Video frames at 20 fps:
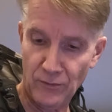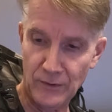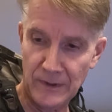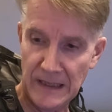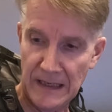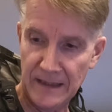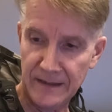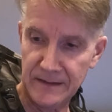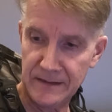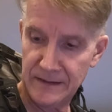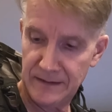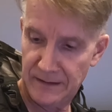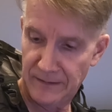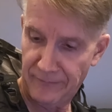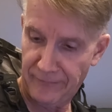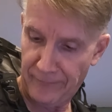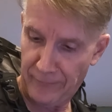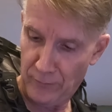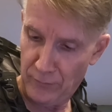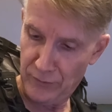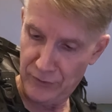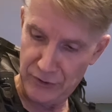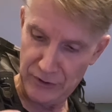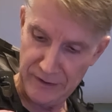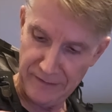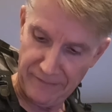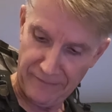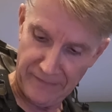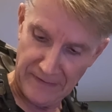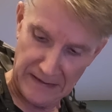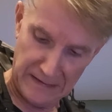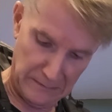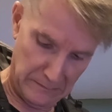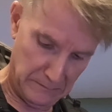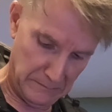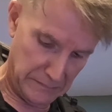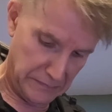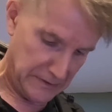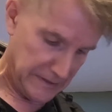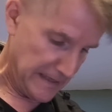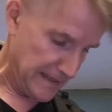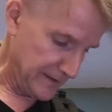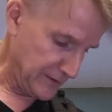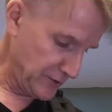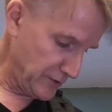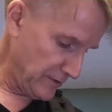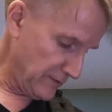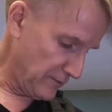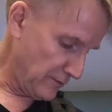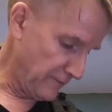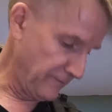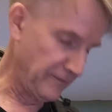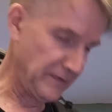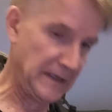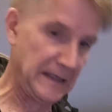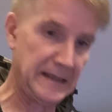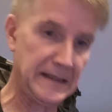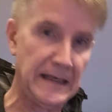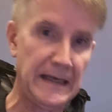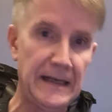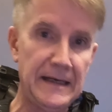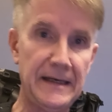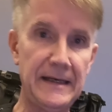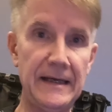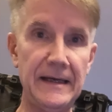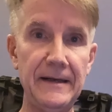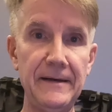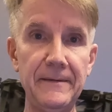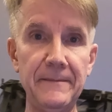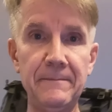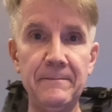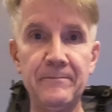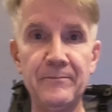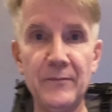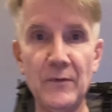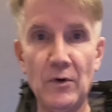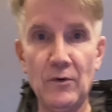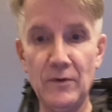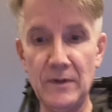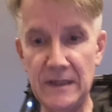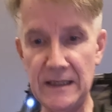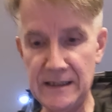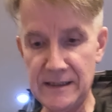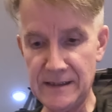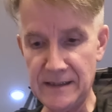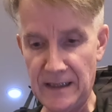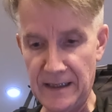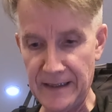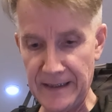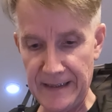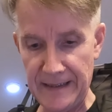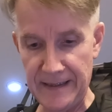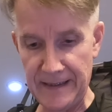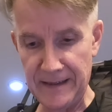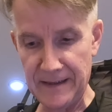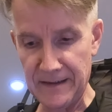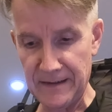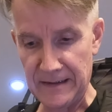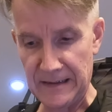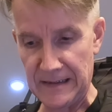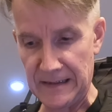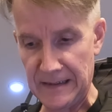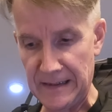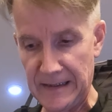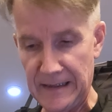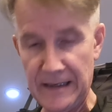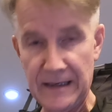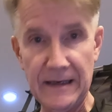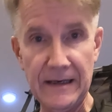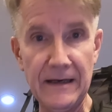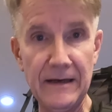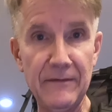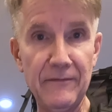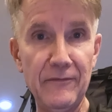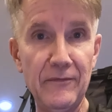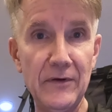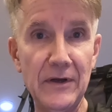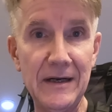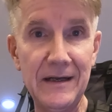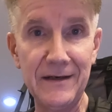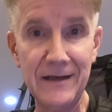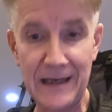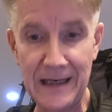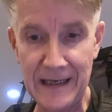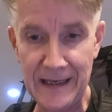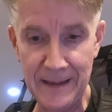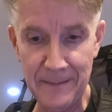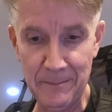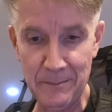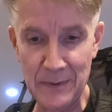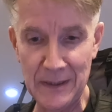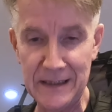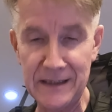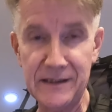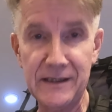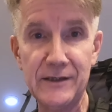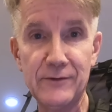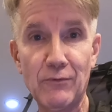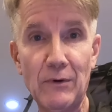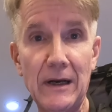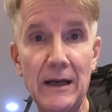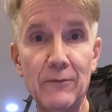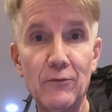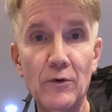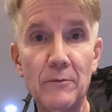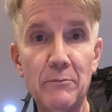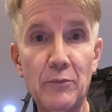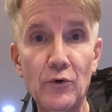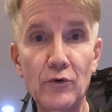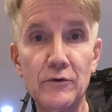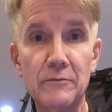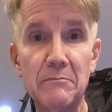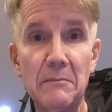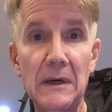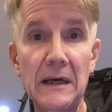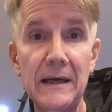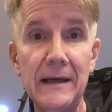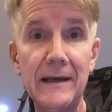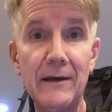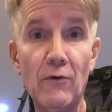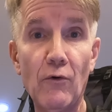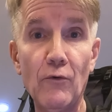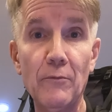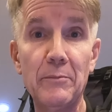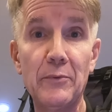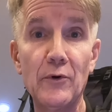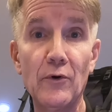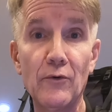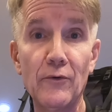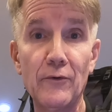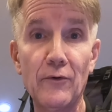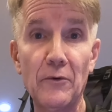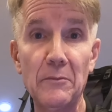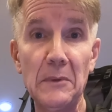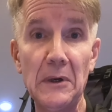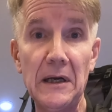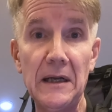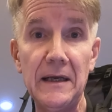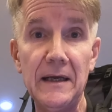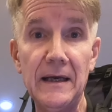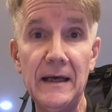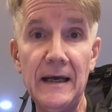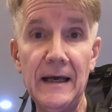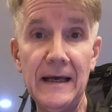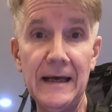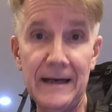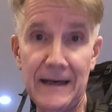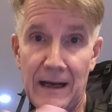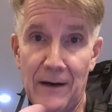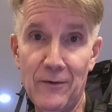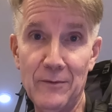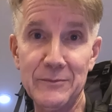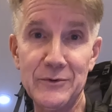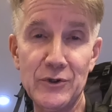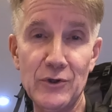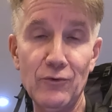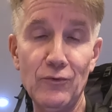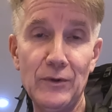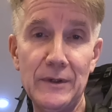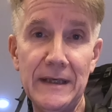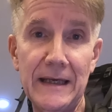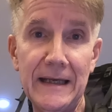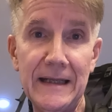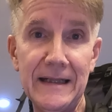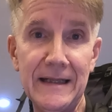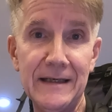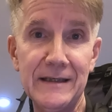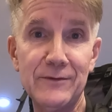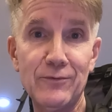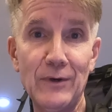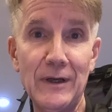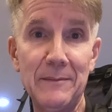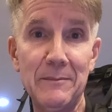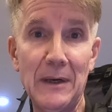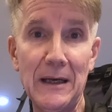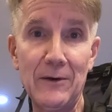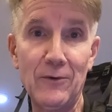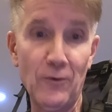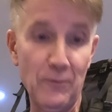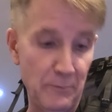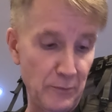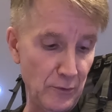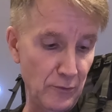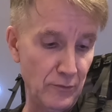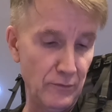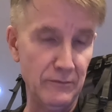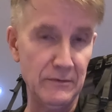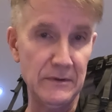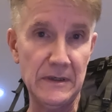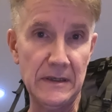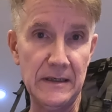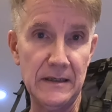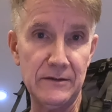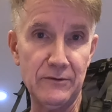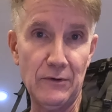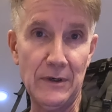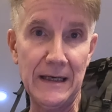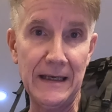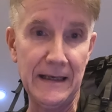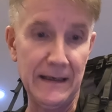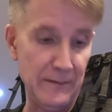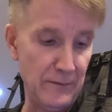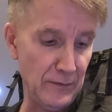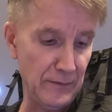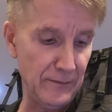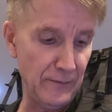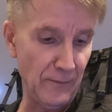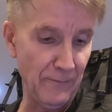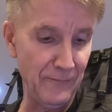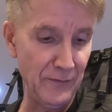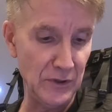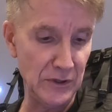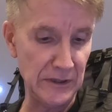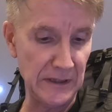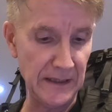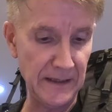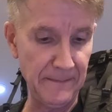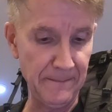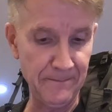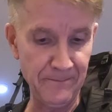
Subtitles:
that's the Fujifilm section of it. And then on this side here, I have another clip, and this is where I would put my GoPro normally. Now I'm shooting this with my GoPro, so I cannot obviously,